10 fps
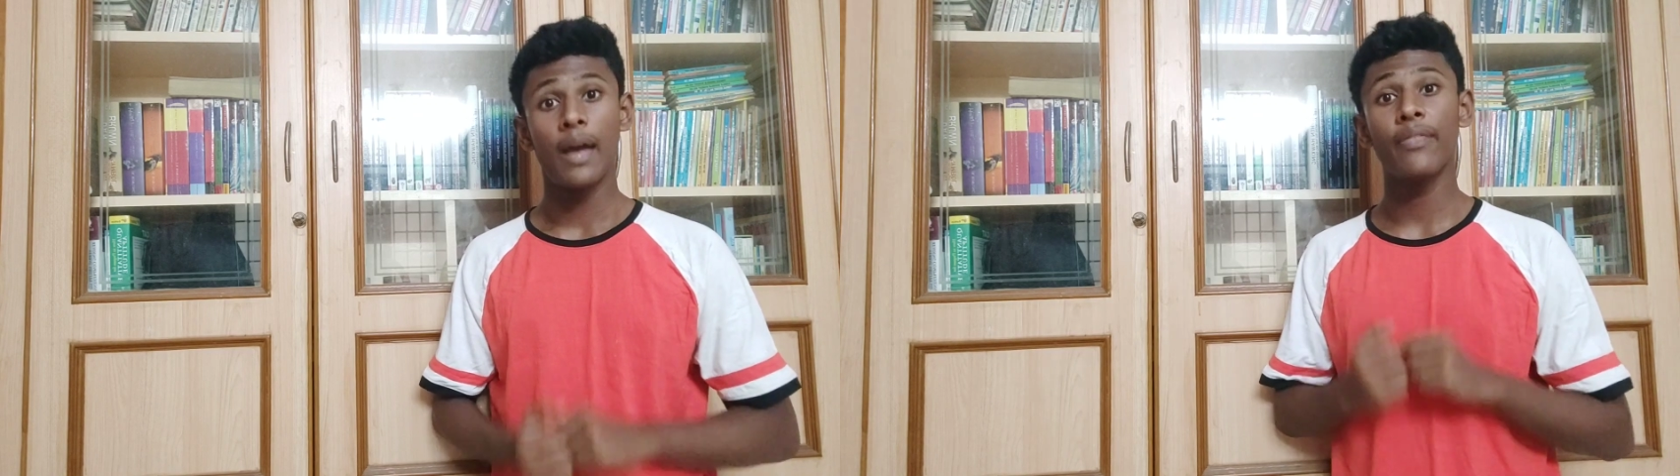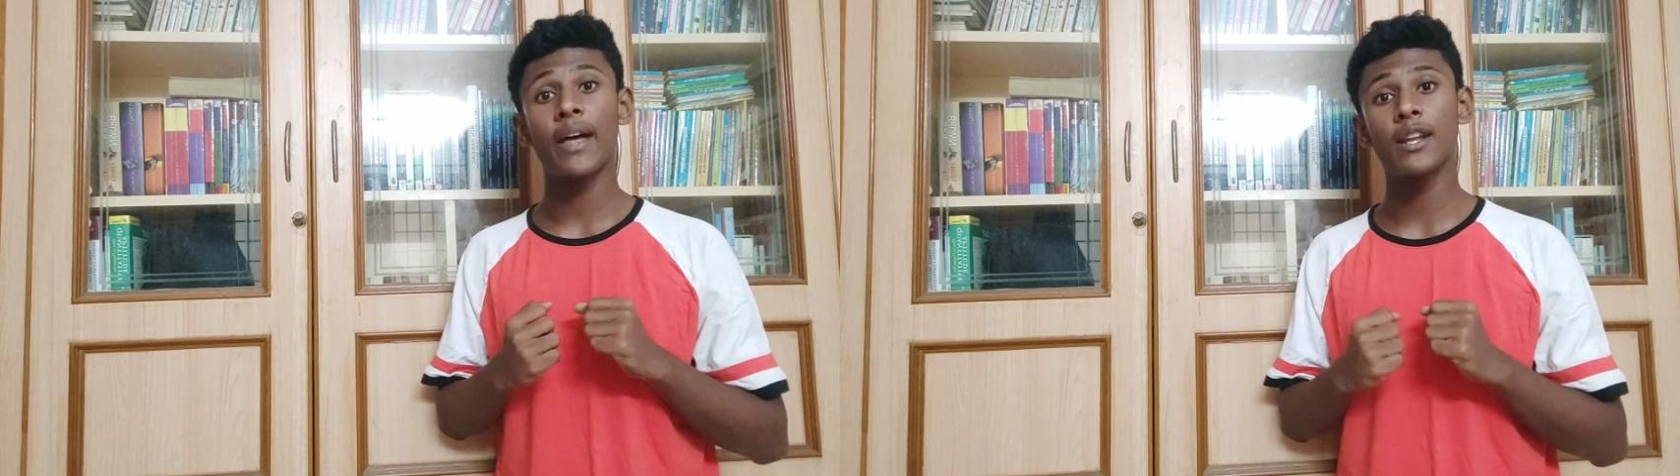
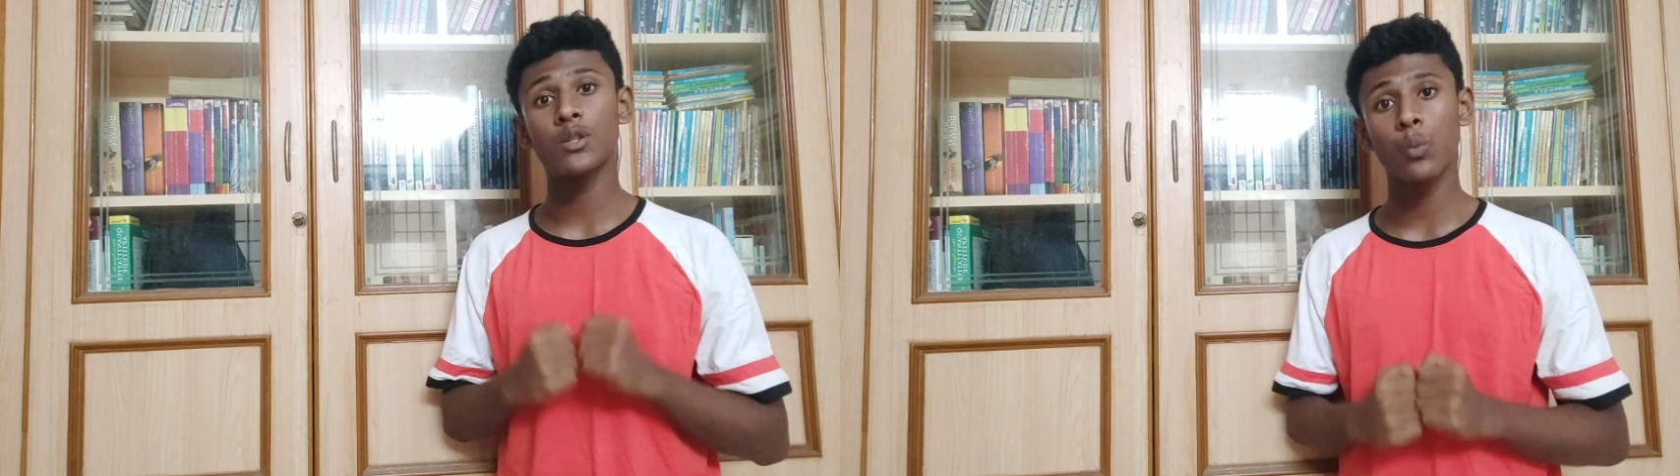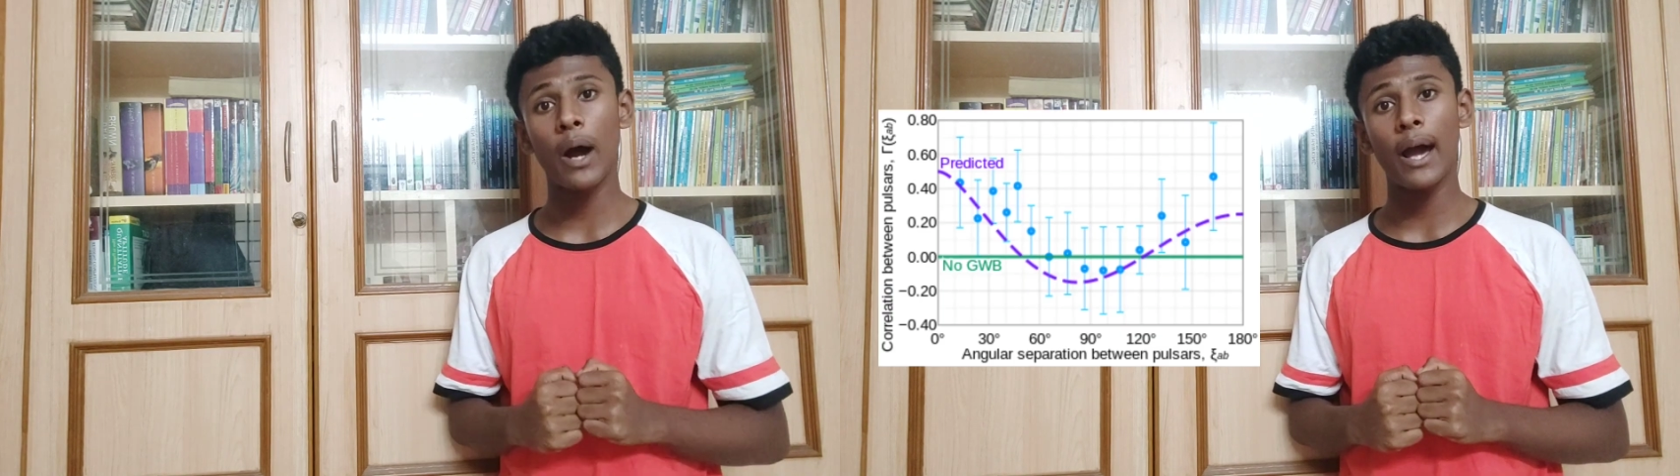And that
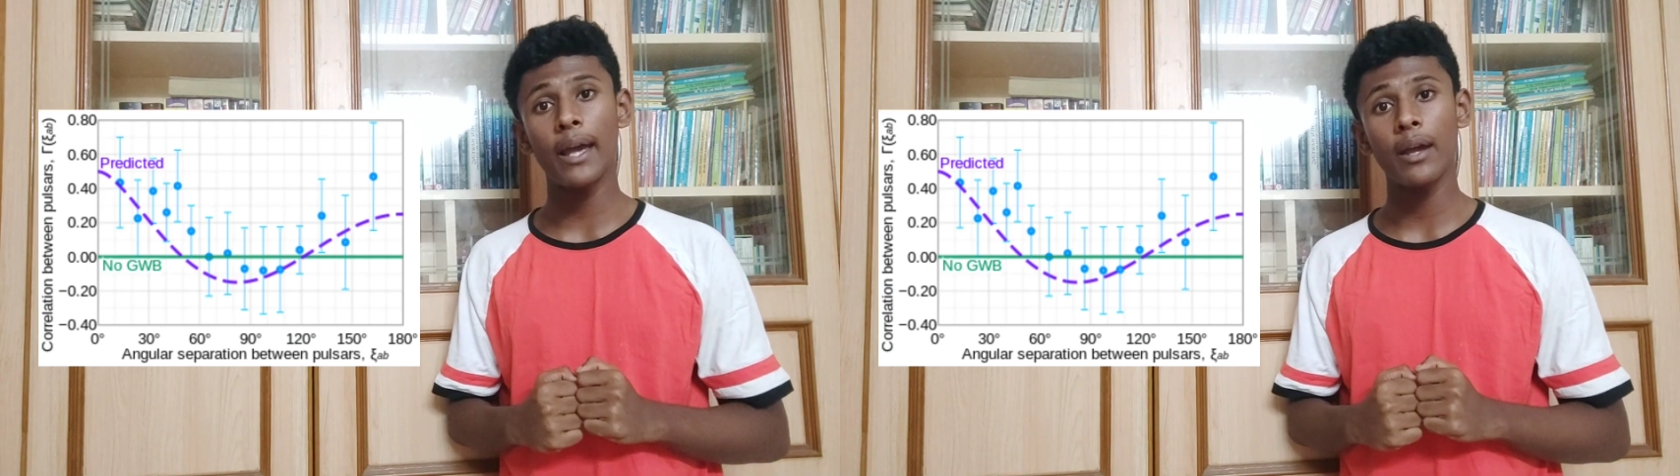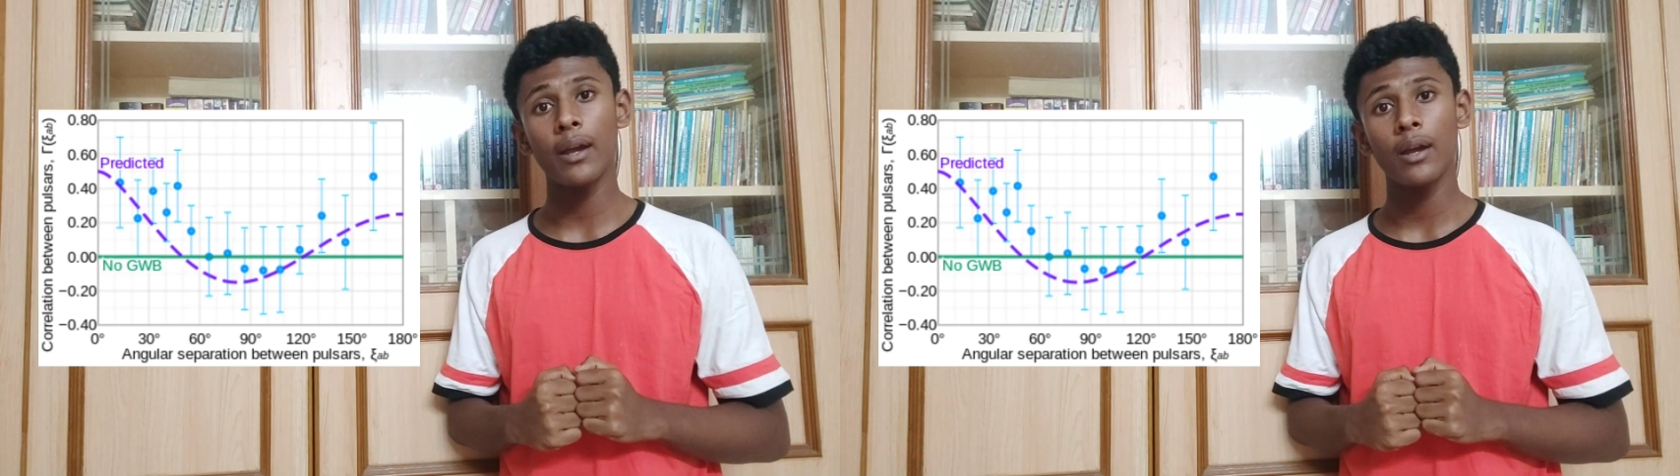is
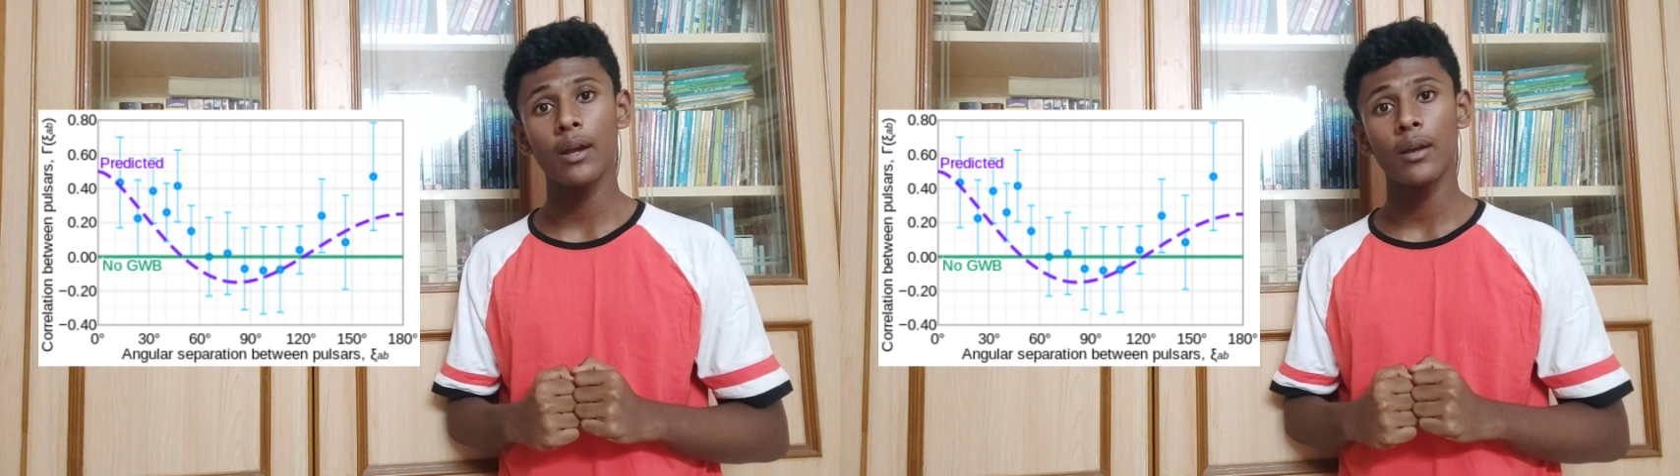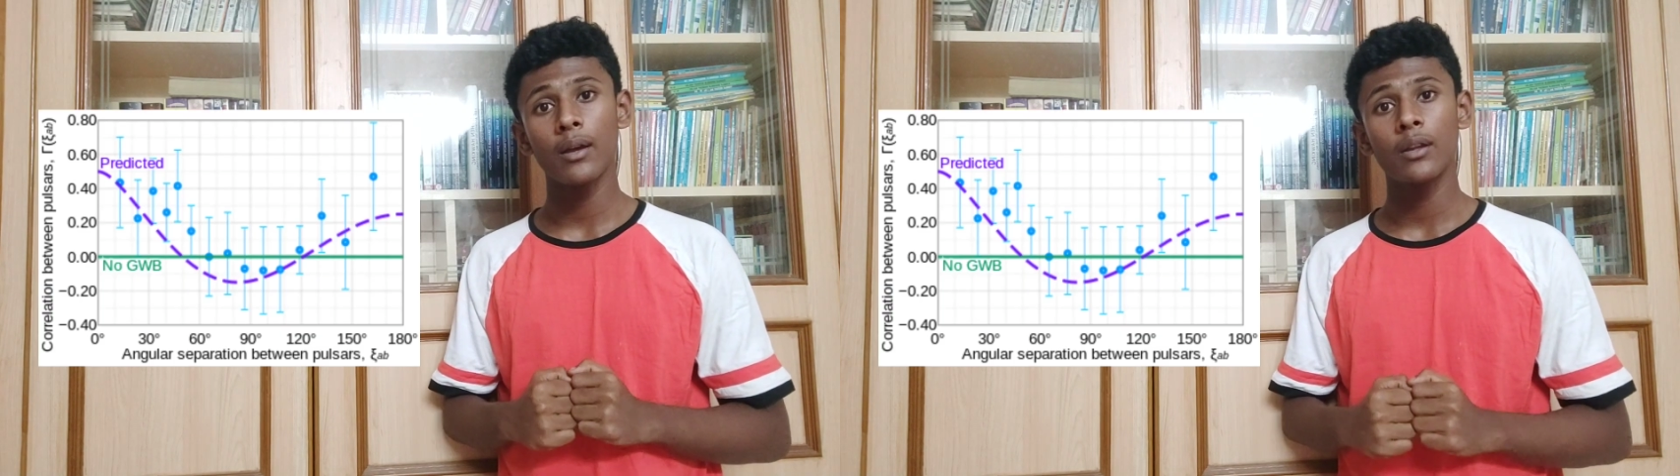why
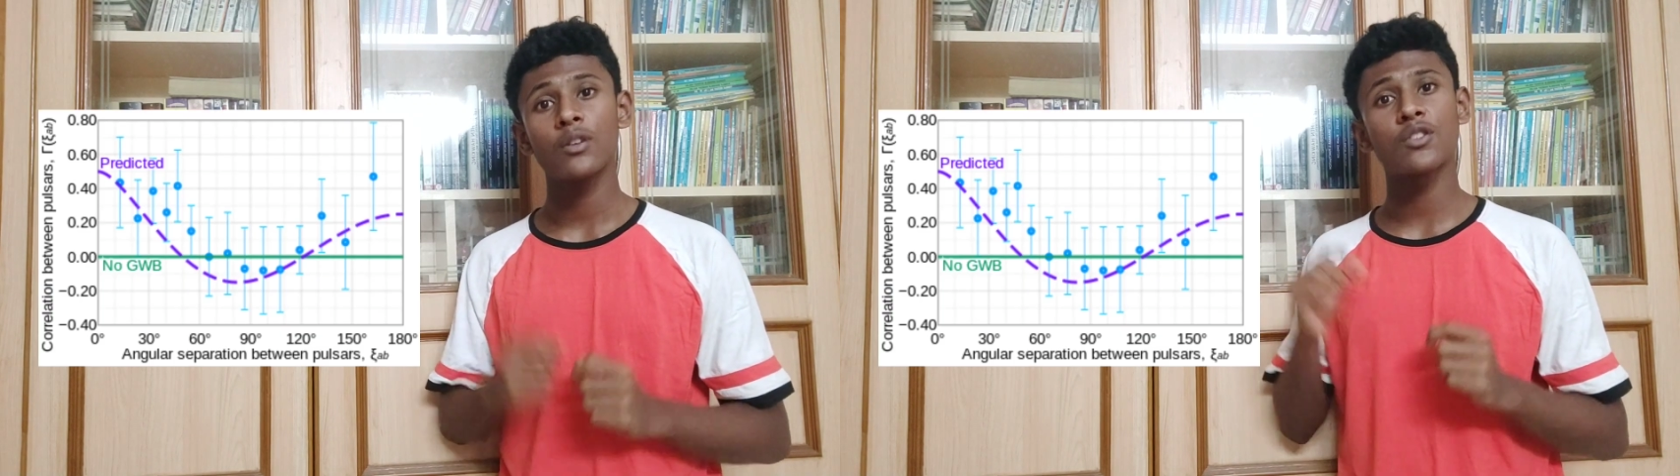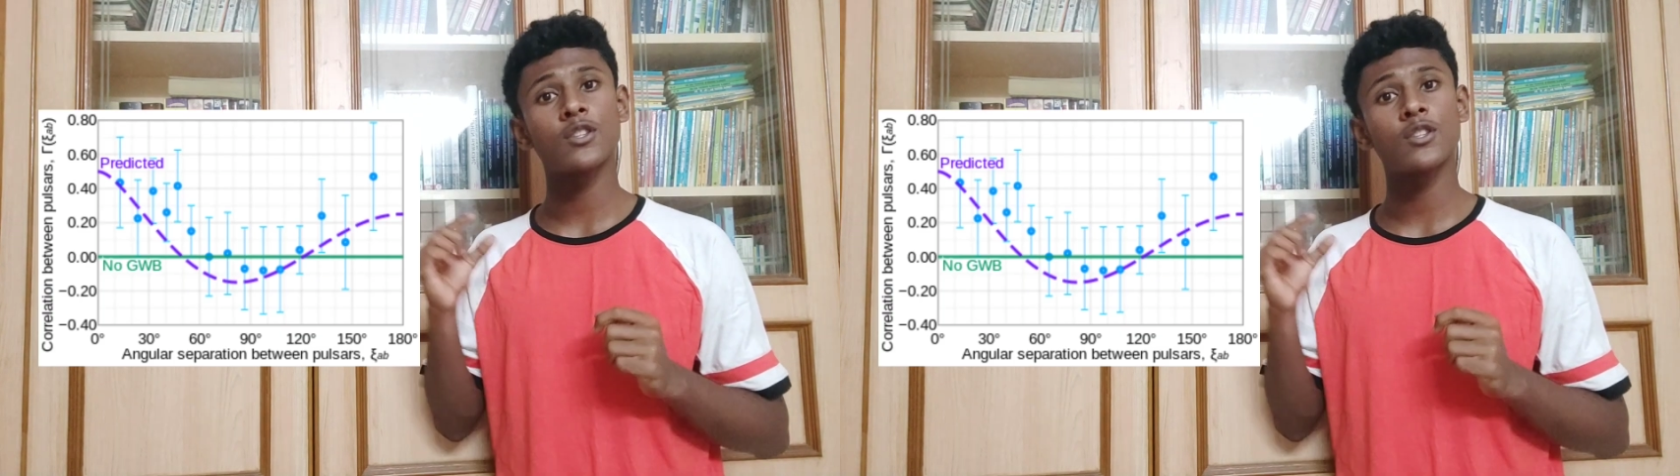there's